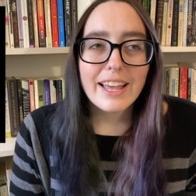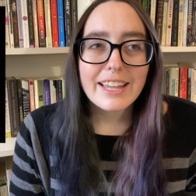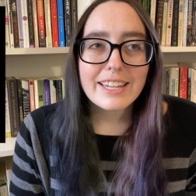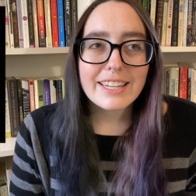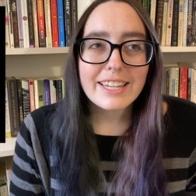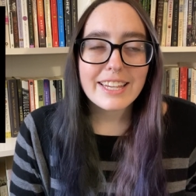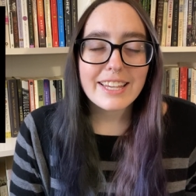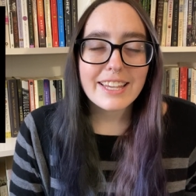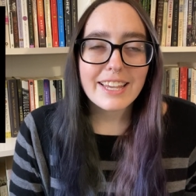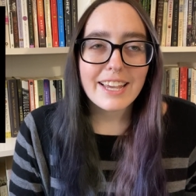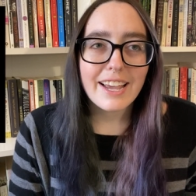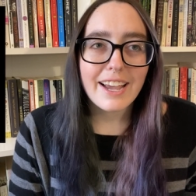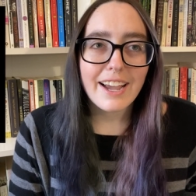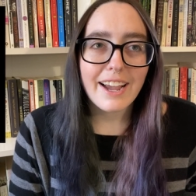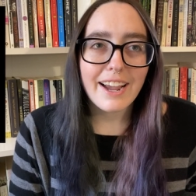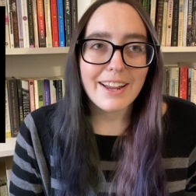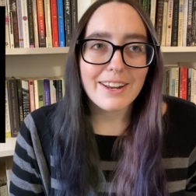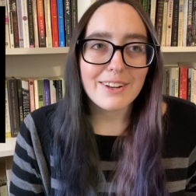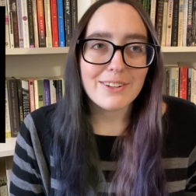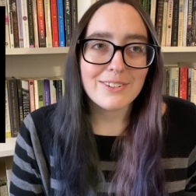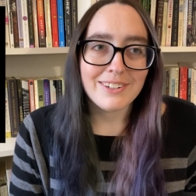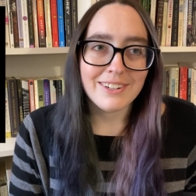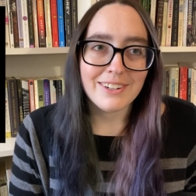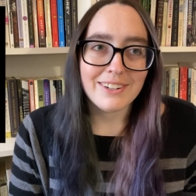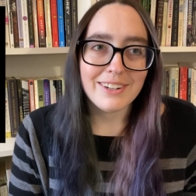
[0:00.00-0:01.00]
like I
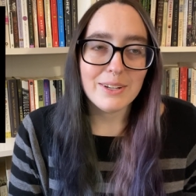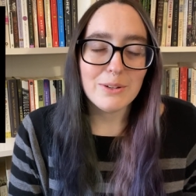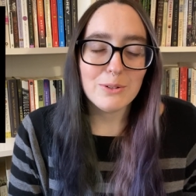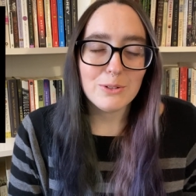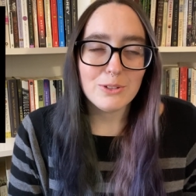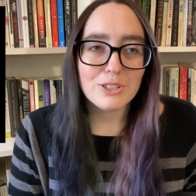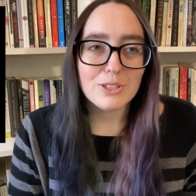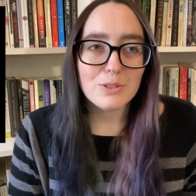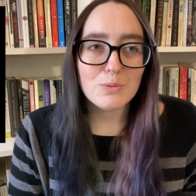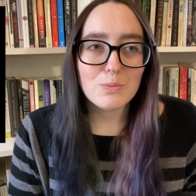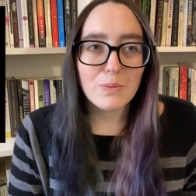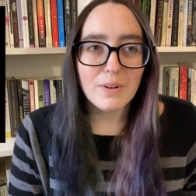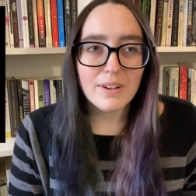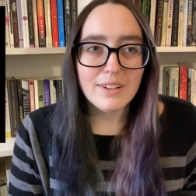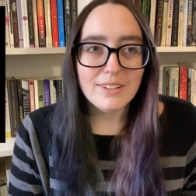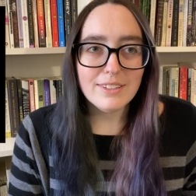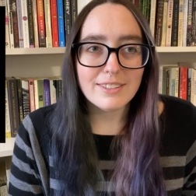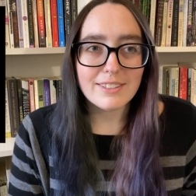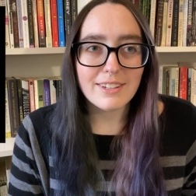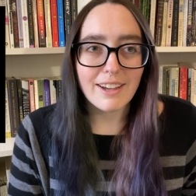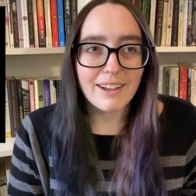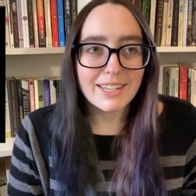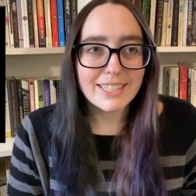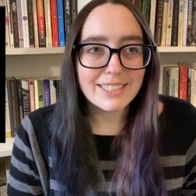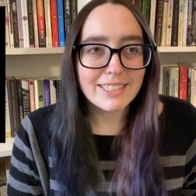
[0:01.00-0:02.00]
don't know, it was just well
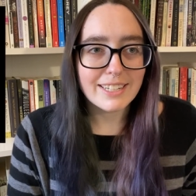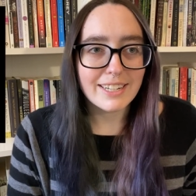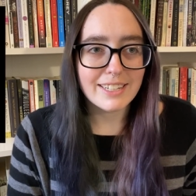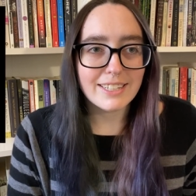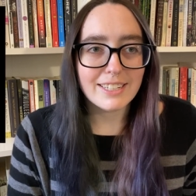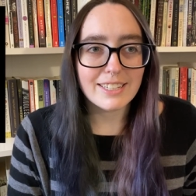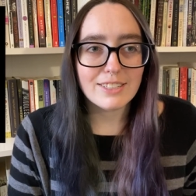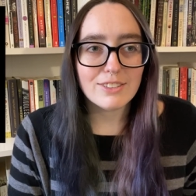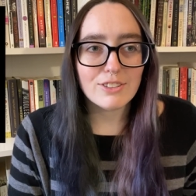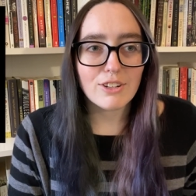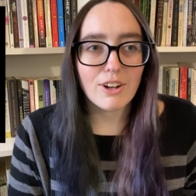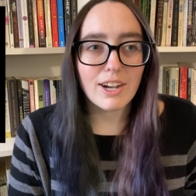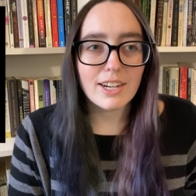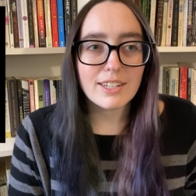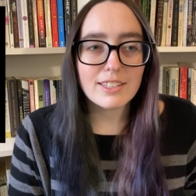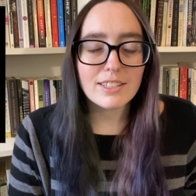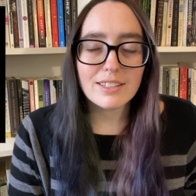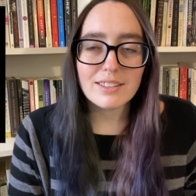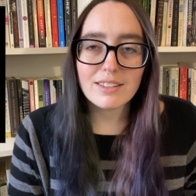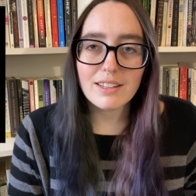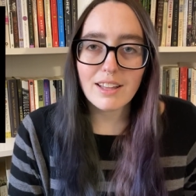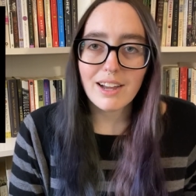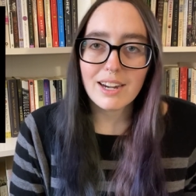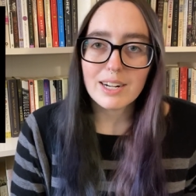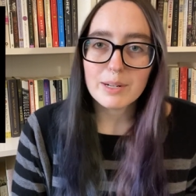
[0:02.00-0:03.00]
done and it talked a
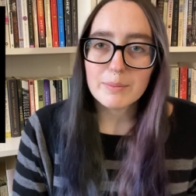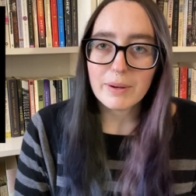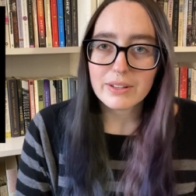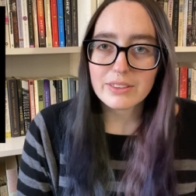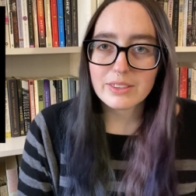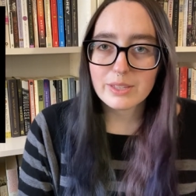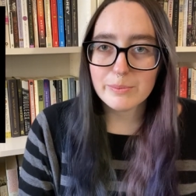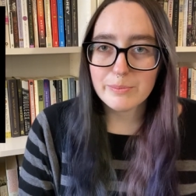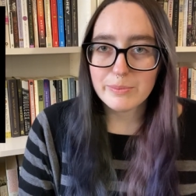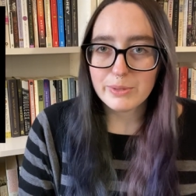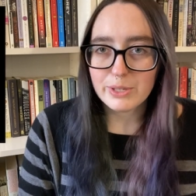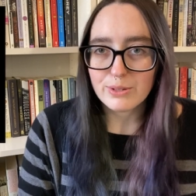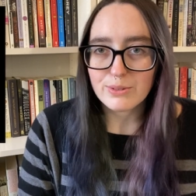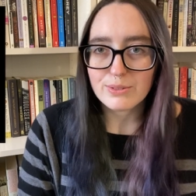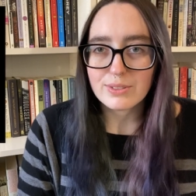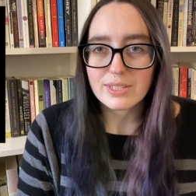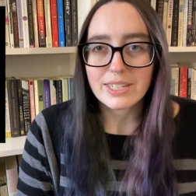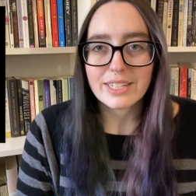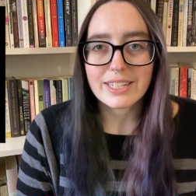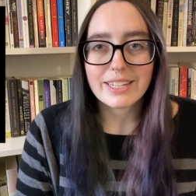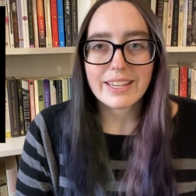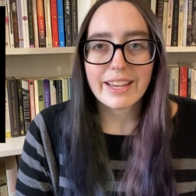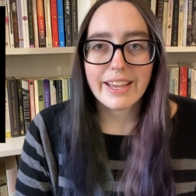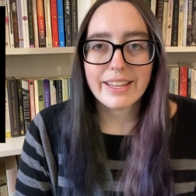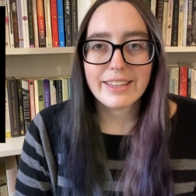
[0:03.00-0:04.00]
lot about the
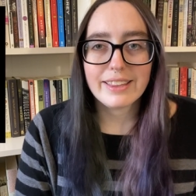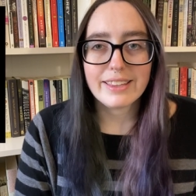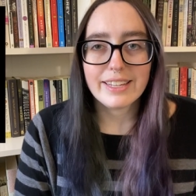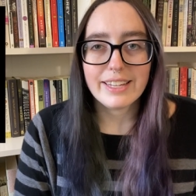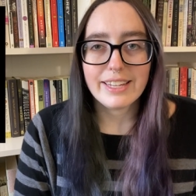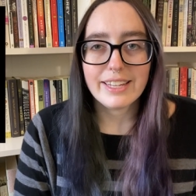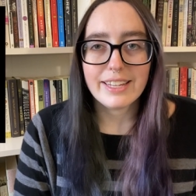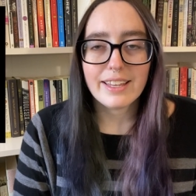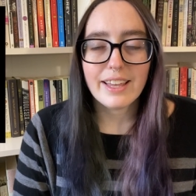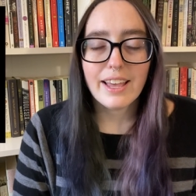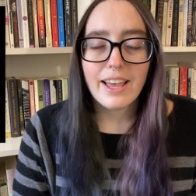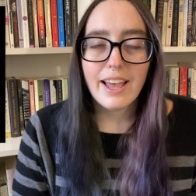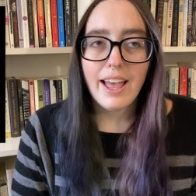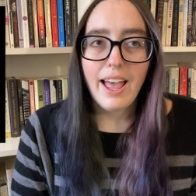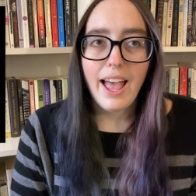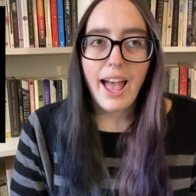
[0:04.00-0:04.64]
music and like